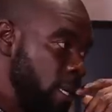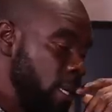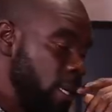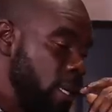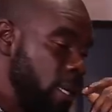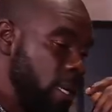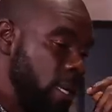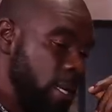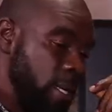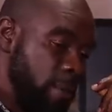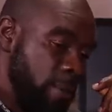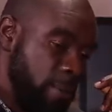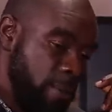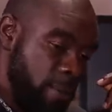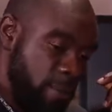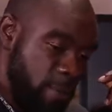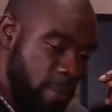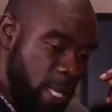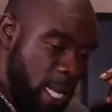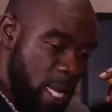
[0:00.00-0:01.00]
and
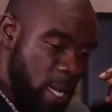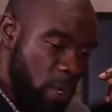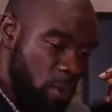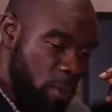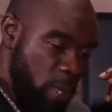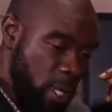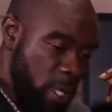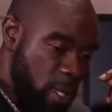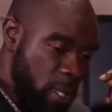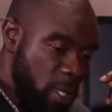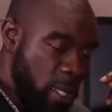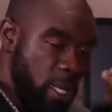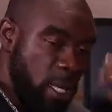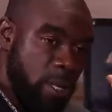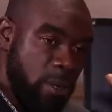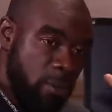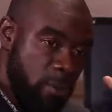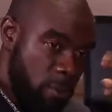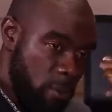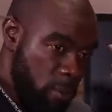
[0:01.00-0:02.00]
um, Alwin
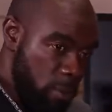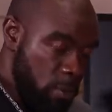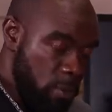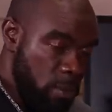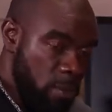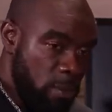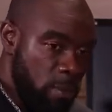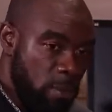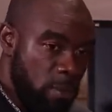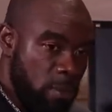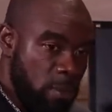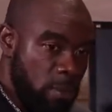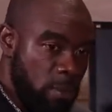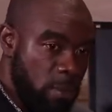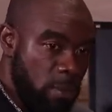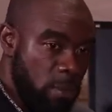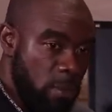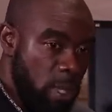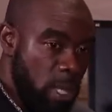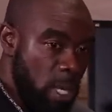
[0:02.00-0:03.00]
and mm.
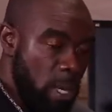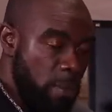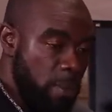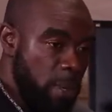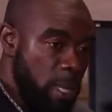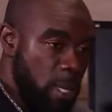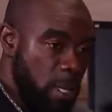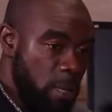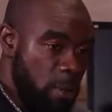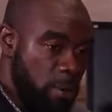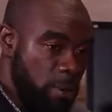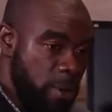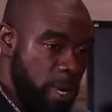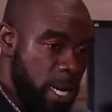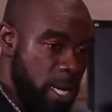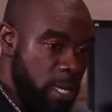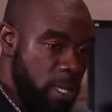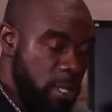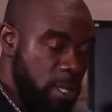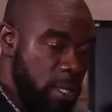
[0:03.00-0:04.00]
yeah man and
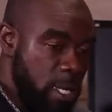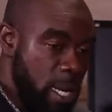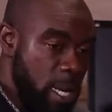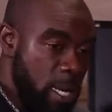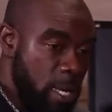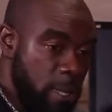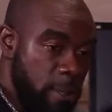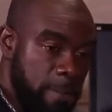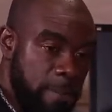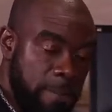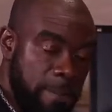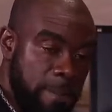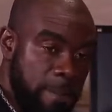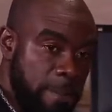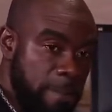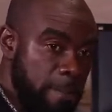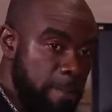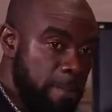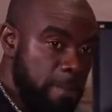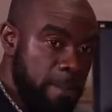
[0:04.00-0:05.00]
write the song
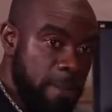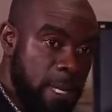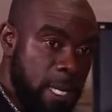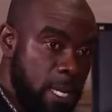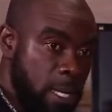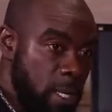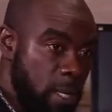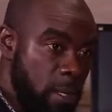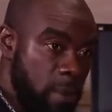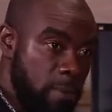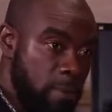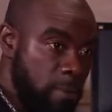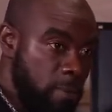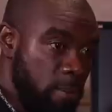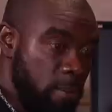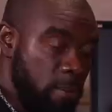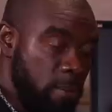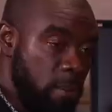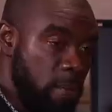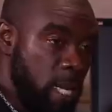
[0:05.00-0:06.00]
and
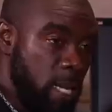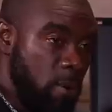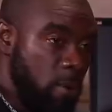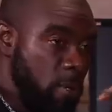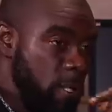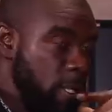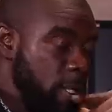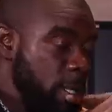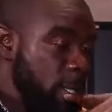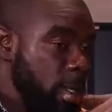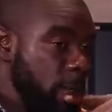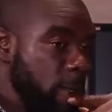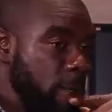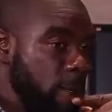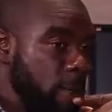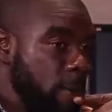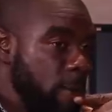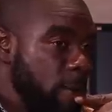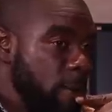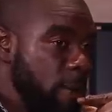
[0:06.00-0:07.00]
that was it.
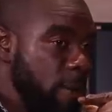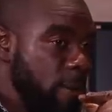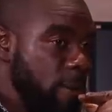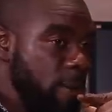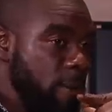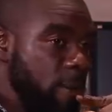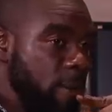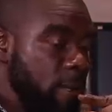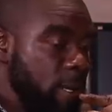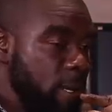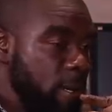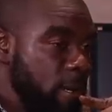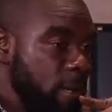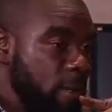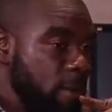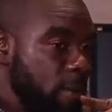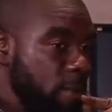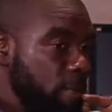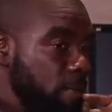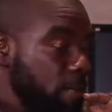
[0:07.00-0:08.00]
You
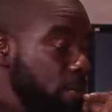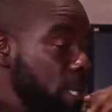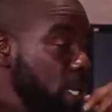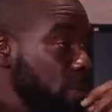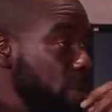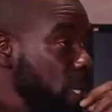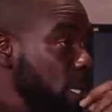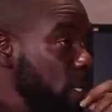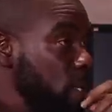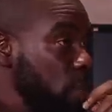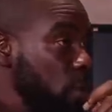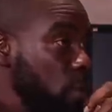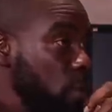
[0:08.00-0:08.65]
know? Did big, song. big